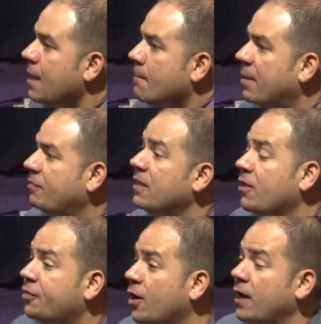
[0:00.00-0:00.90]
But then
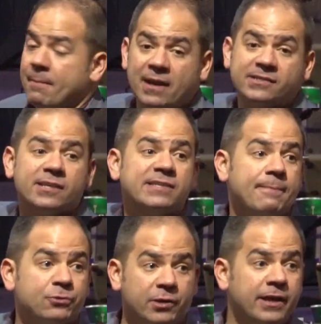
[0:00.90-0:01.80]
the third, everybody say step
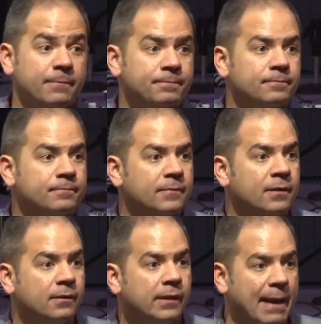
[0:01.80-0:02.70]
three.
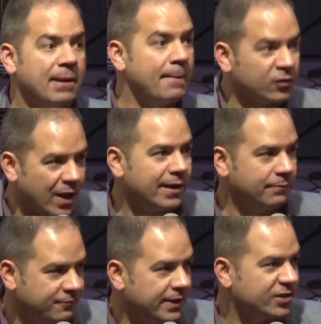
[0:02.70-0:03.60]
I'm, I'm going to try to
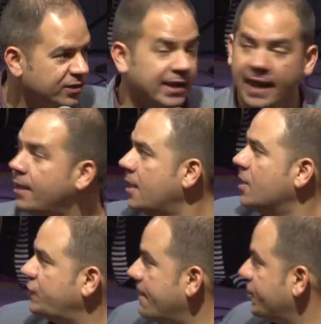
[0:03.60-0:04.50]
finish today.
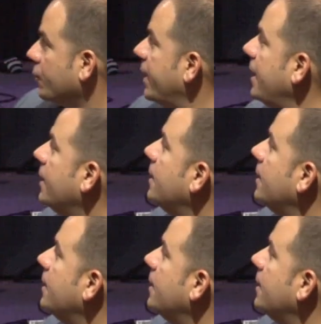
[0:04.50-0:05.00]
Step three,